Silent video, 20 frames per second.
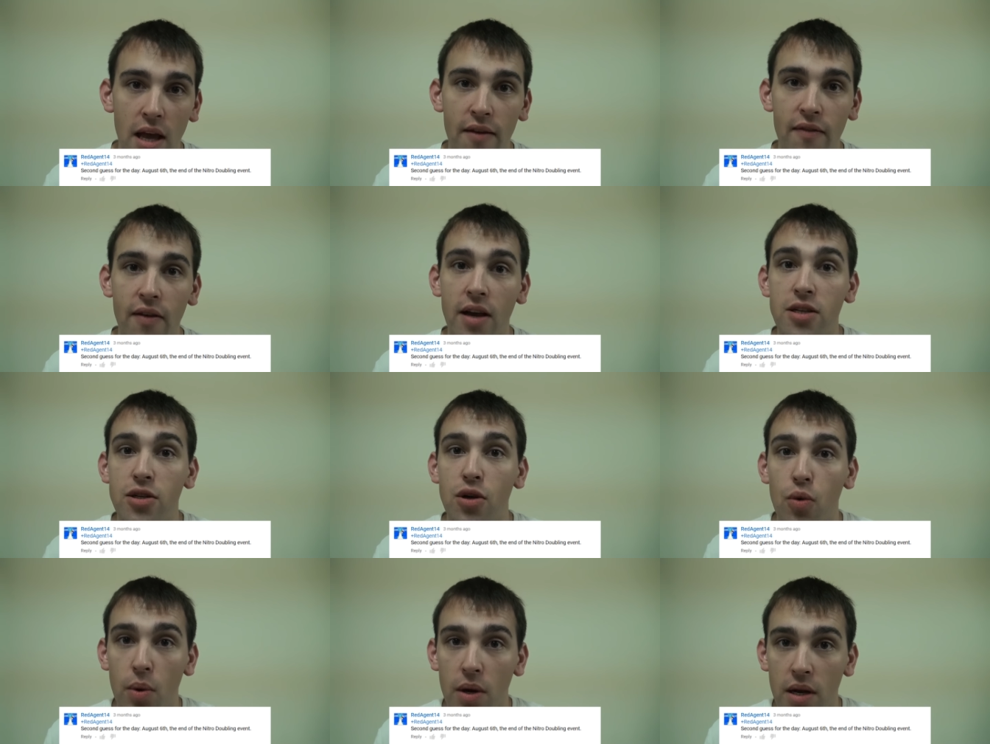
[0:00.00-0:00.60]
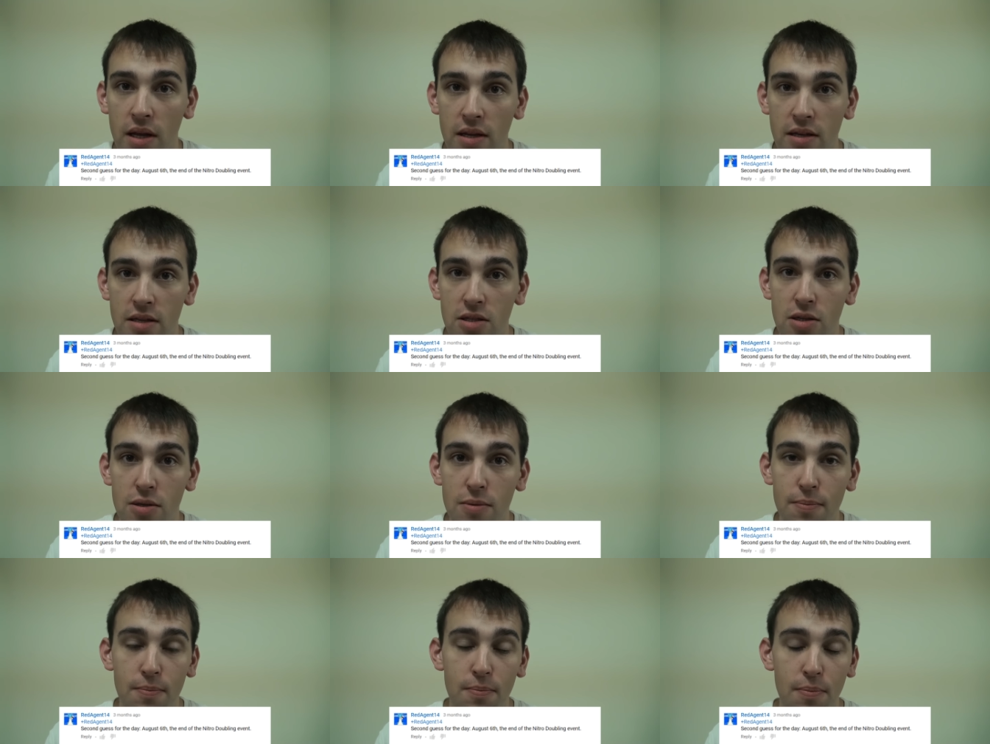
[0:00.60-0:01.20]
I've actually already
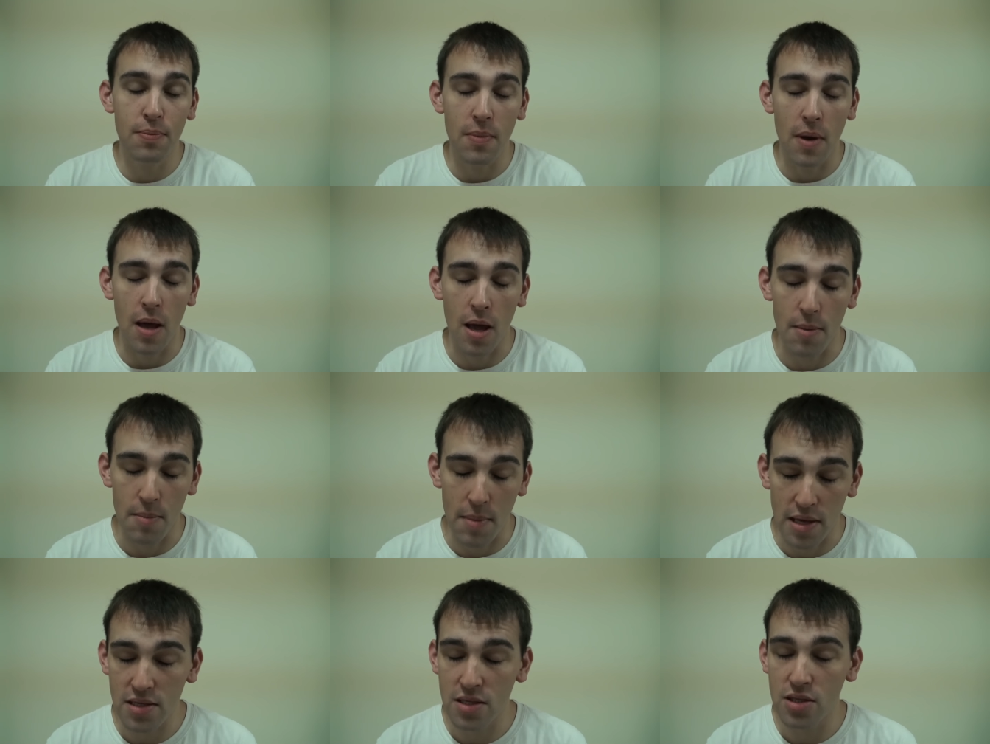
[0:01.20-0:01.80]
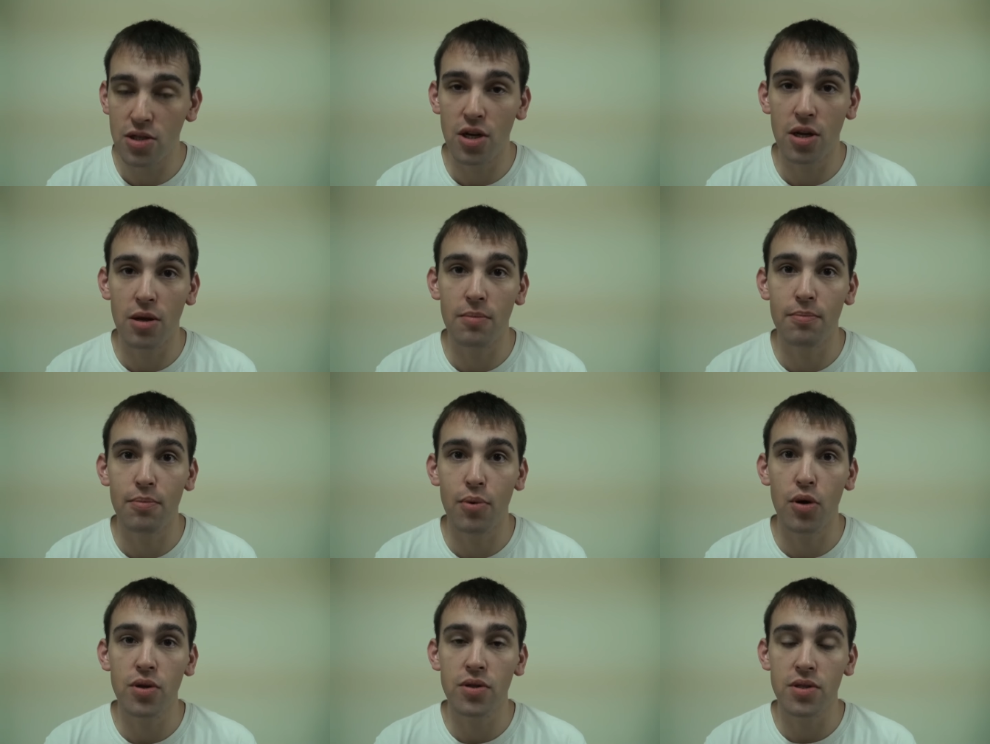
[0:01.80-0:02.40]
uh, messaged
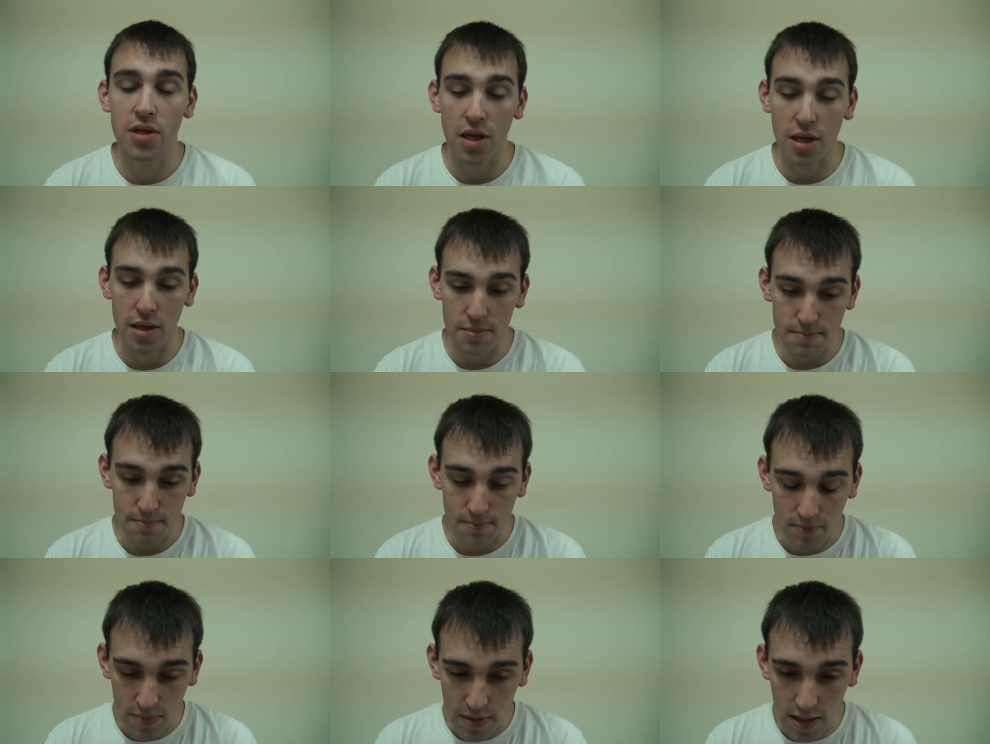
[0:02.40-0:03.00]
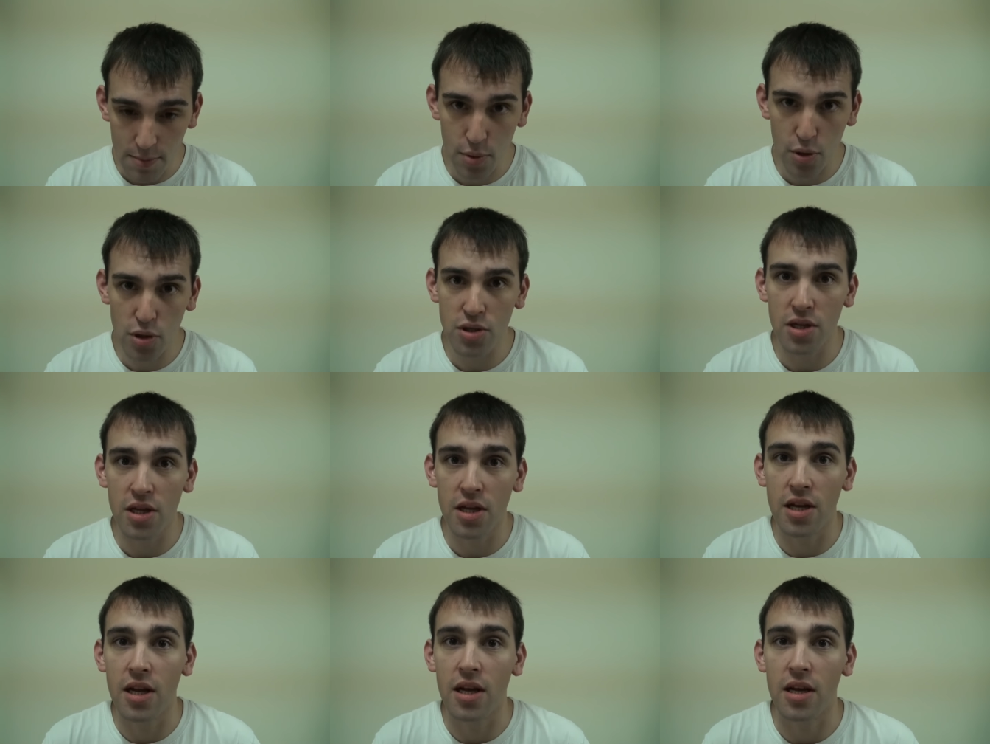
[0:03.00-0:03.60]
him person
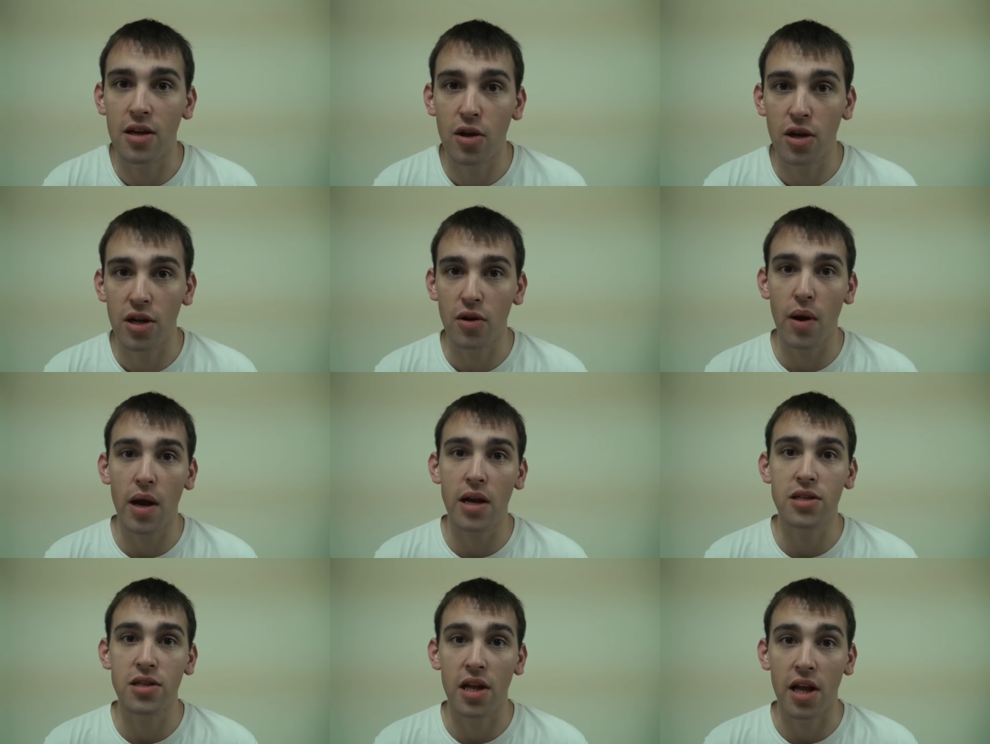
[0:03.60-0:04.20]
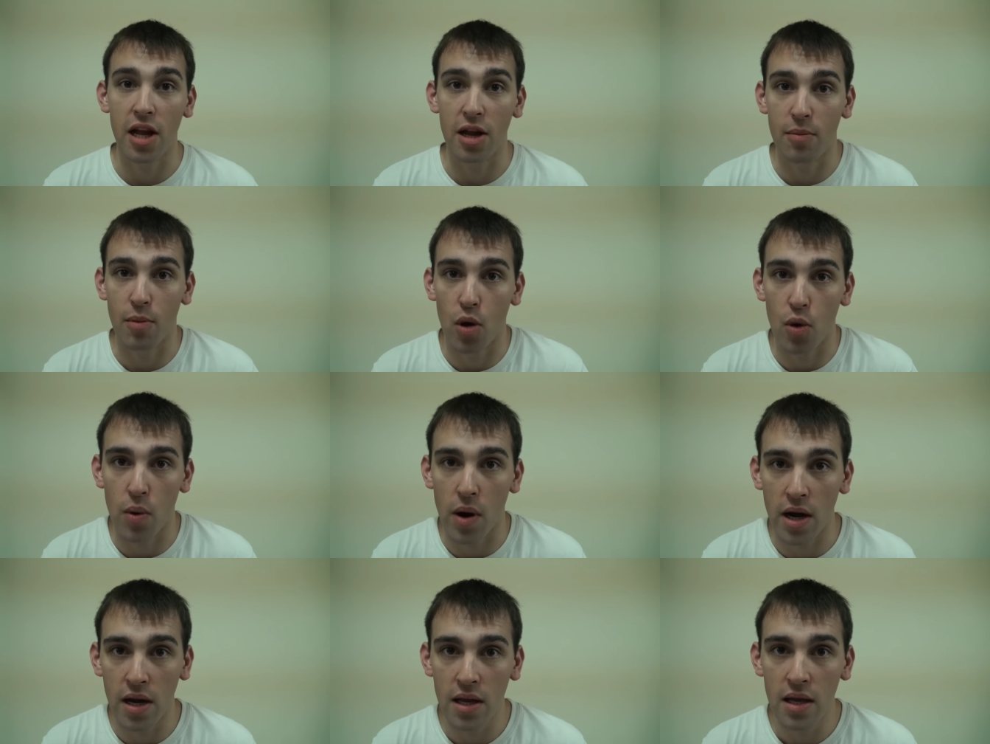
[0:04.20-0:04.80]
personally to congratulate him
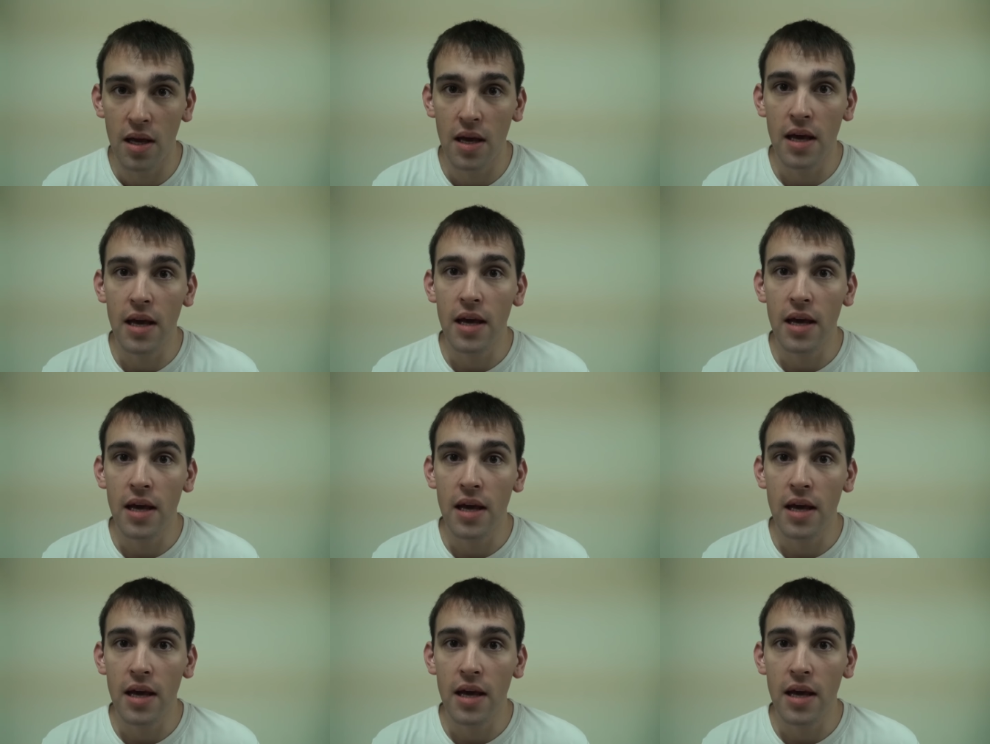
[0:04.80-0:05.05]
already.